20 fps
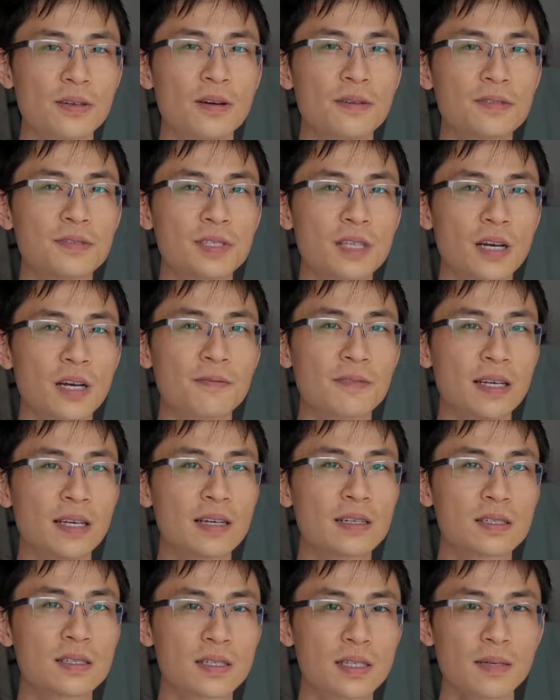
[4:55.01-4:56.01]
of
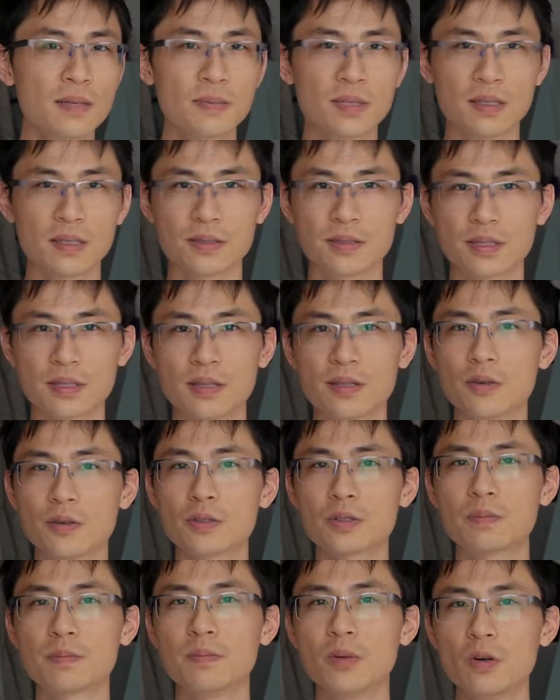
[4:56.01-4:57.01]
self-acceptance in
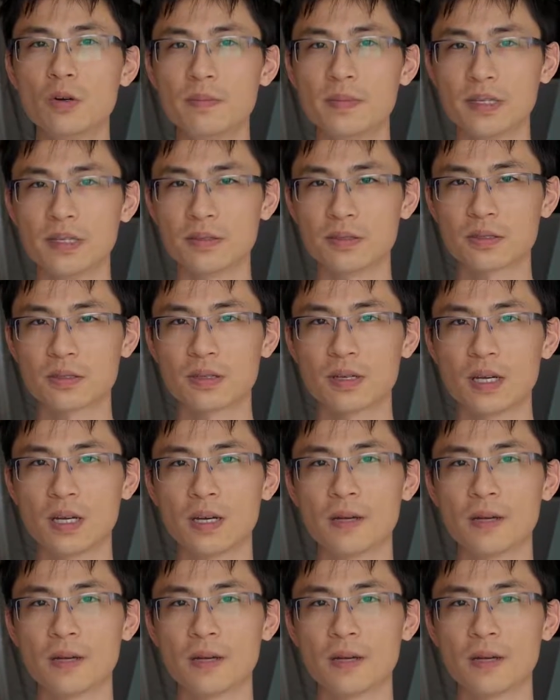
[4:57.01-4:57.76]
those moments.